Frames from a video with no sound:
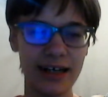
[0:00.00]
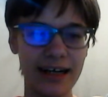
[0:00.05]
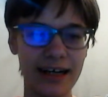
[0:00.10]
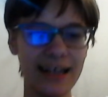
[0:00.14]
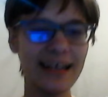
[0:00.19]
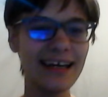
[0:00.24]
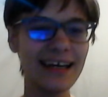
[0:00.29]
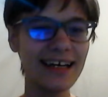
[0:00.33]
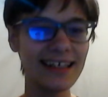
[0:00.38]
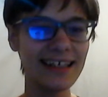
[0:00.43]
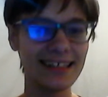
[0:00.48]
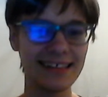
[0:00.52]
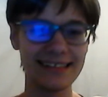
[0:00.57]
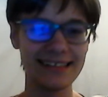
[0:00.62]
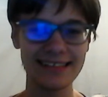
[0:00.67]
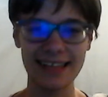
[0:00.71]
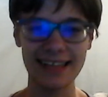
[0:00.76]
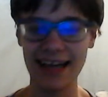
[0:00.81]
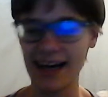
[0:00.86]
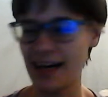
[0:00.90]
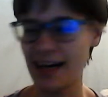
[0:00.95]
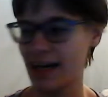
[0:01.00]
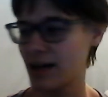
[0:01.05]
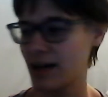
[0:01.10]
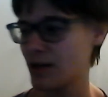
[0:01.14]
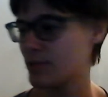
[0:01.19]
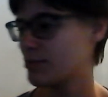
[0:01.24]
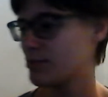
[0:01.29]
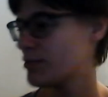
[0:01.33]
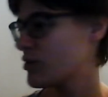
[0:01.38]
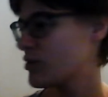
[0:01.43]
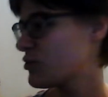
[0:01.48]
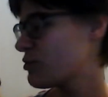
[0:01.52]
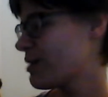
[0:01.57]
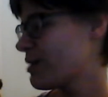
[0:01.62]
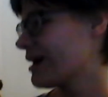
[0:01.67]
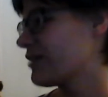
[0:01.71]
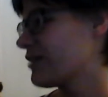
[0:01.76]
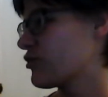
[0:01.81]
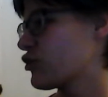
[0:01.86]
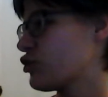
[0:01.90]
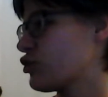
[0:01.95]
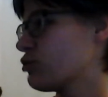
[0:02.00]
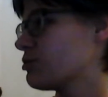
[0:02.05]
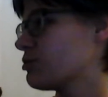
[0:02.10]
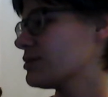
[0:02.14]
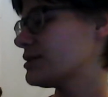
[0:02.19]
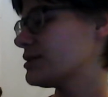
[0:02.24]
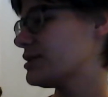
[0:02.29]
it is! I moved my room